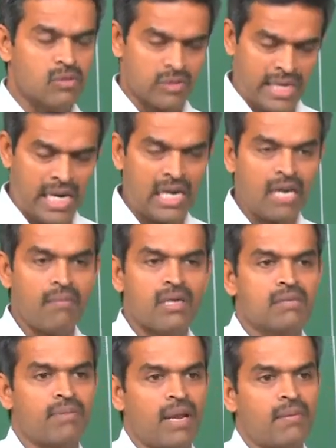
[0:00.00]
So, secondary
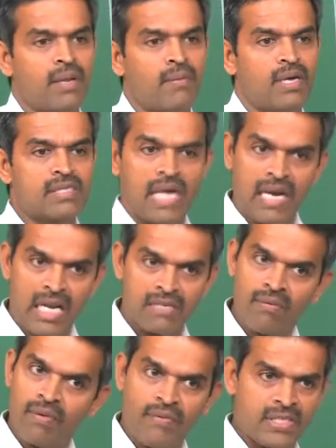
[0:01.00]
mass and primary mass analyzed
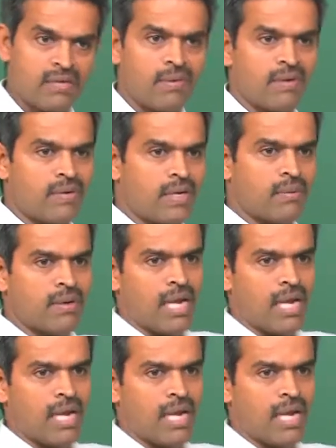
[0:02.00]
from the number fundamental